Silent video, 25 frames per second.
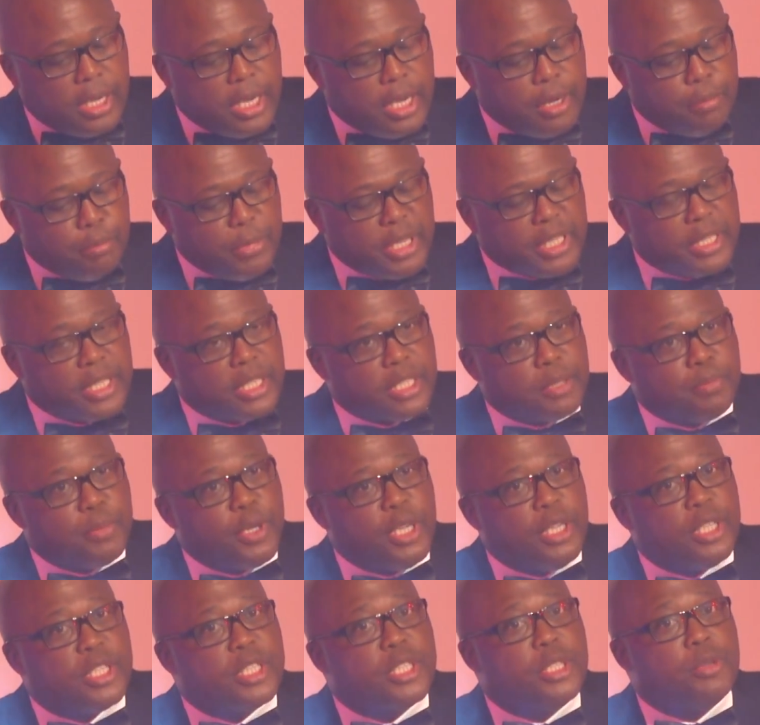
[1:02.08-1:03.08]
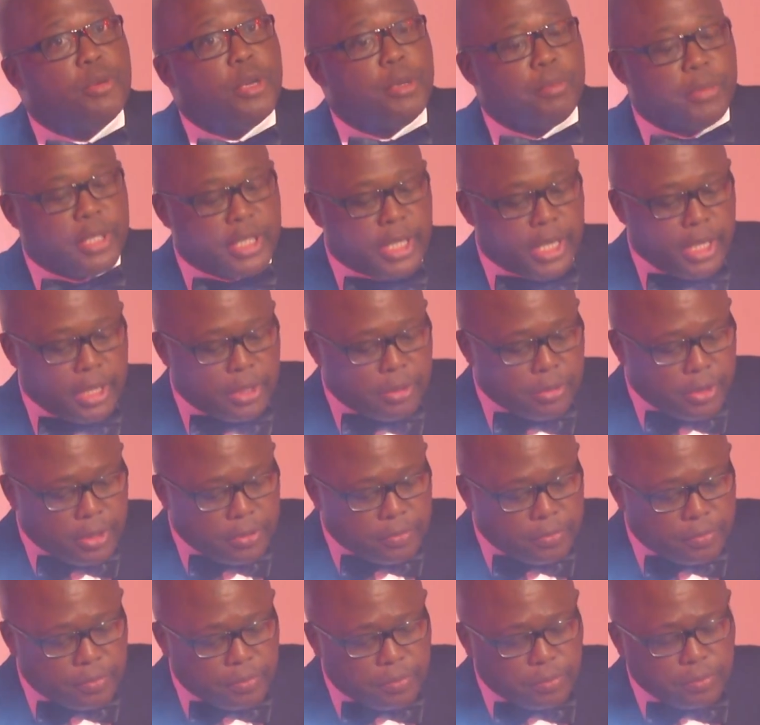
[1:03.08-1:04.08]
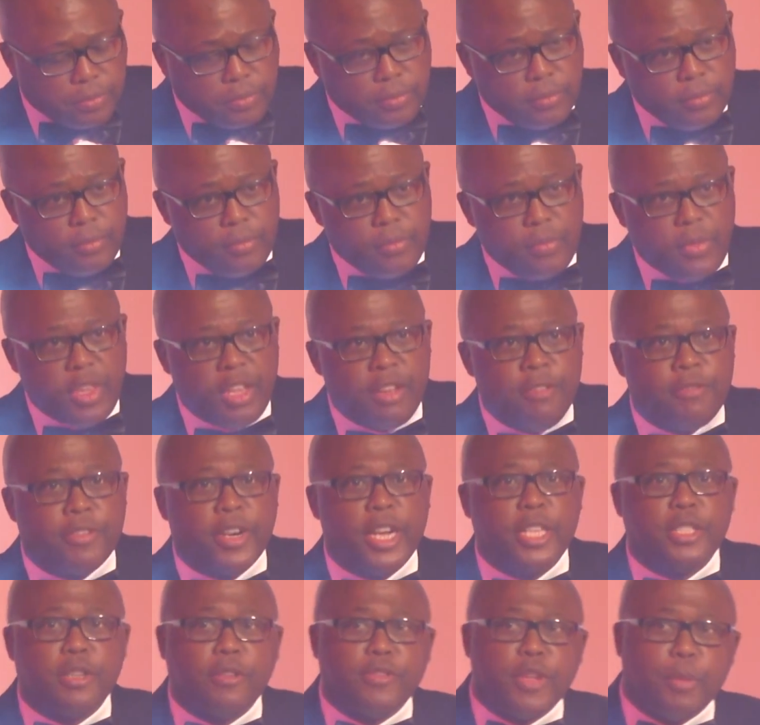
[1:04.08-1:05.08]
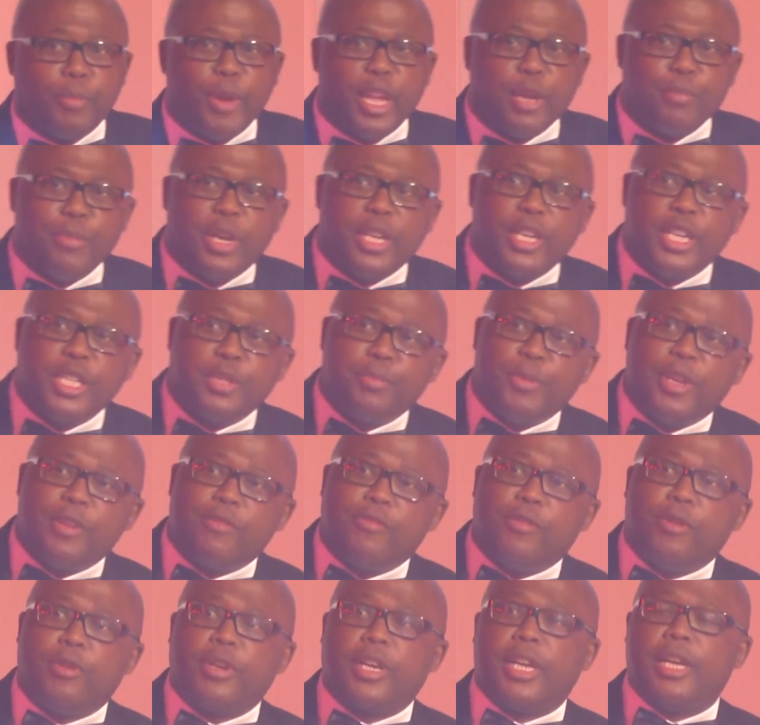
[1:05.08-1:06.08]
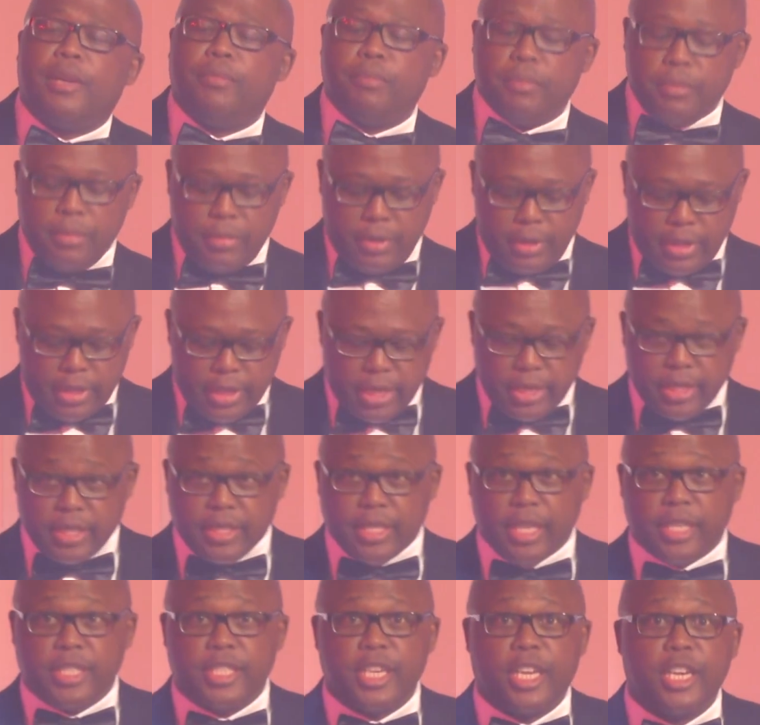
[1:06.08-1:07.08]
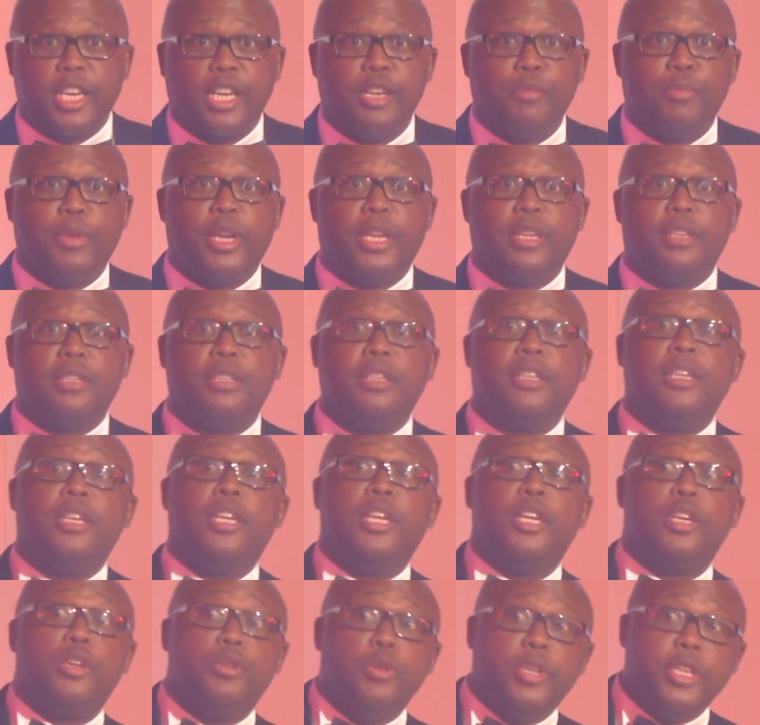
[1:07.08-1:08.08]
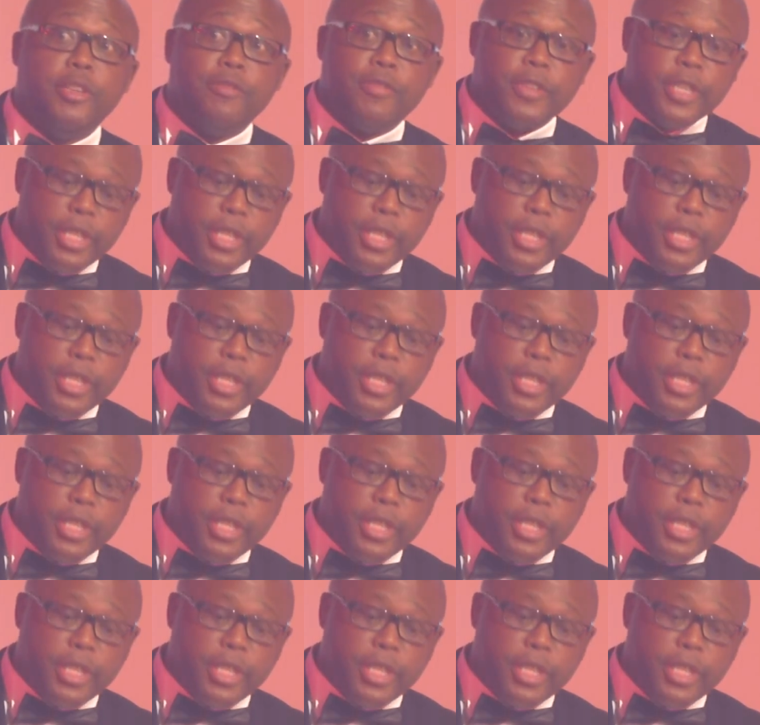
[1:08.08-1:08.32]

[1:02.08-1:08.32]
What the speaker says: Mrs. Philisiwe Mthethwa. Friends of the Black Management Forum, ladies and gentlemen, good